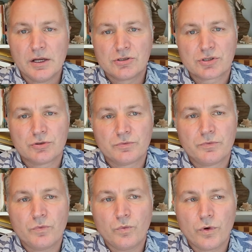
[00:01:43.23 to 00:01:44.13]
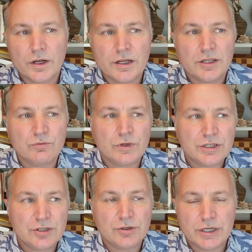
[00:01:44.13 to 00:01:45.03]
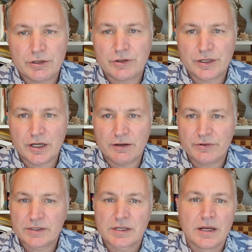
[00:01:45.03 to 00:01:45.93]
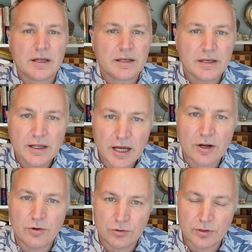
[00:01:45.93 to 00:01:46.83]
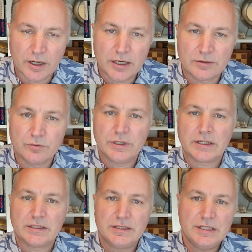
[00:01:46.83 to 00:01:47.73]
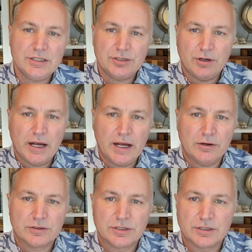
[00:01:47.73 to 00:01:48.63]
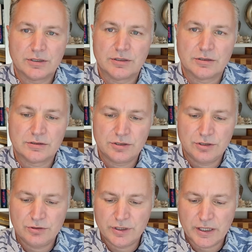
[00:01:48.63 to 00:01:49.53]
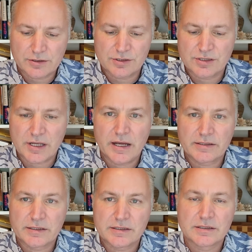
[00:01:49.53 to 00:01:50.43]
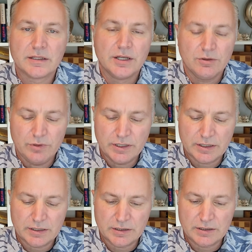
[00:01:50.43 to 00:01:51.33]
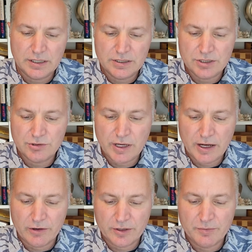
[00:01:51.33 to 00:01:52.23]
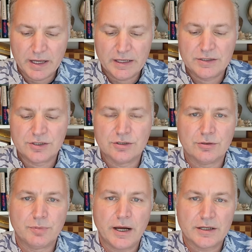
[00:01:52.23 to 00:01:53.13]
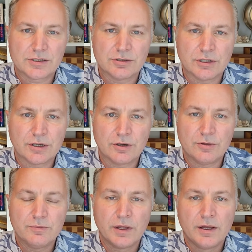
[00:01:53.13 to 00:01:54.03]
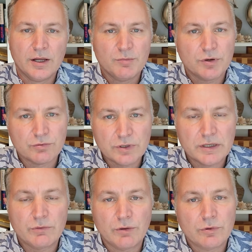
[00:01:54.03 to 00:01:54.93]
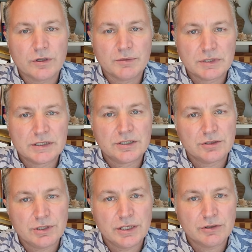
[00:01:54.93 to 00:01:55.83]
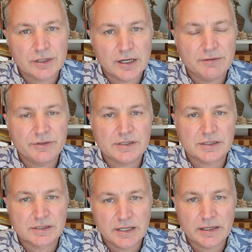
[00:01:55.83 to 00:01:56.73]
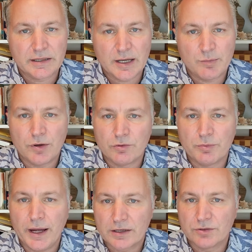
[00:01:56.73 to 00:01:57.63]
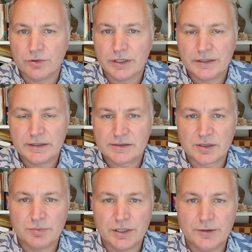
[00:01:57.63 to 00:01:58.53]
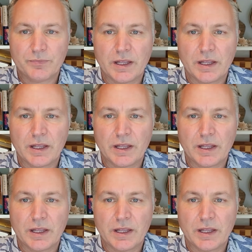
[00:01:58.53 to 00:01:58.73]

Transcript: So what can we do here in the office? Not a whole lot. We can teach you how to do the exercises. We can teach you how to manage your posture at home. But really what we're limited to here in the office is getting that bone back to where it needs to be.